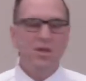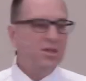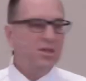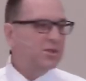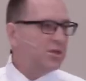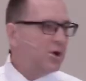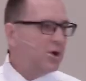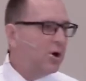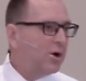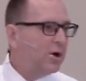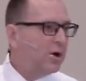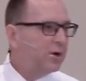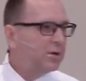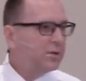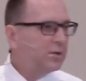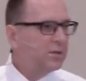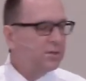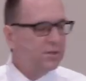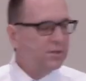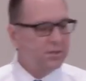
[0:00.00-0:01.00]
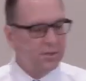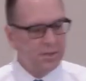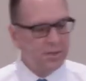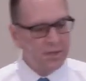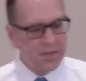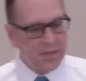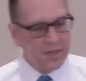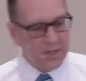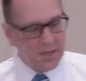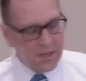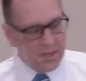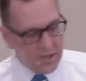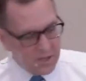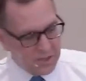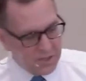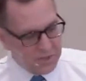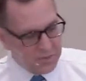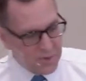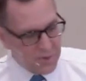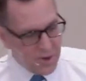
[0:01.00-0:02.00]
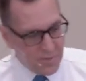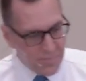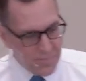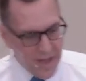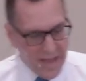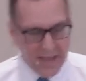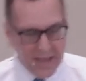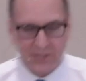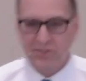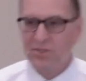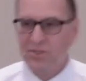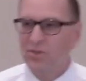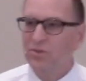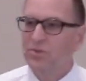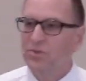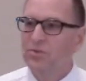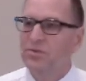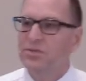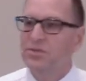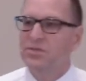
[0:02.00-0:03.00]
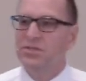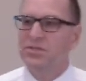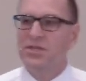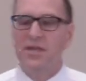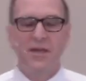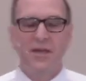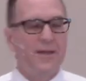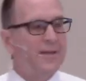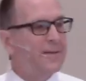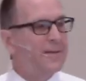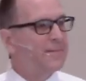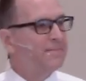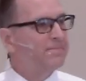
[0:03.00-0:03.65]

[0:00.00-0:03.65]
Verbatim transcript: the ark, Israel passing through the sea,